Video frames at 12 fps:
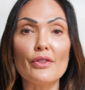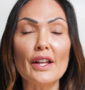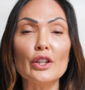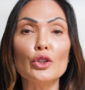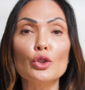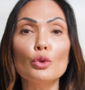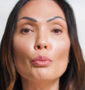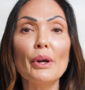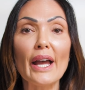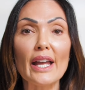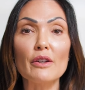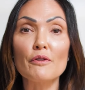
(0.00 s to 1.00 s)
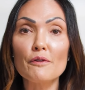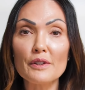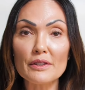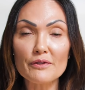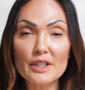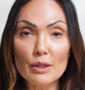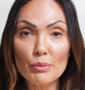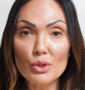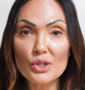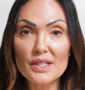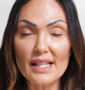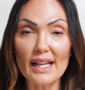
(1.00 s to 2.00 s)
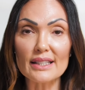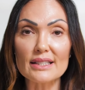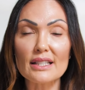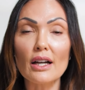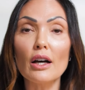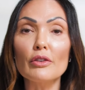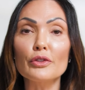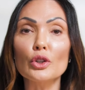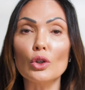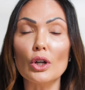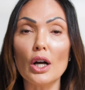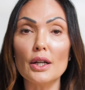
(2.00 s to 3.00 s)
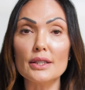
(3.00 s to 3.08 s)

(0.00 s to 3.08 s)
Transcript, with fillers: that you pay 50% of your